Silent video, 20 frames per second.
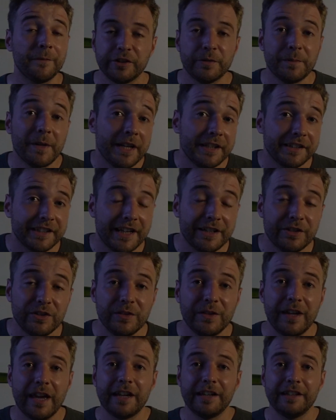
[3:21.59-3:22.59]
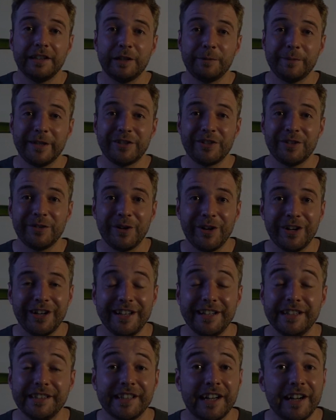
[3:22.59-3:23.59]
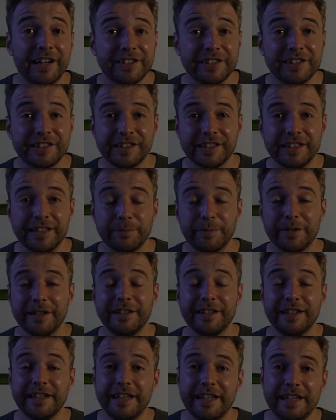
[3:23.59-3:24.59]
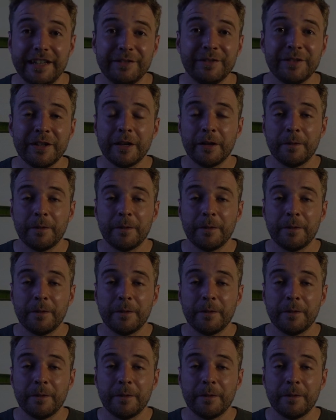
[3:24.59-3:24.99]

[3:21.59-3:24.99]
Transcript: Some nights I do get a little bit too hot and it's hard to sleep in the heat,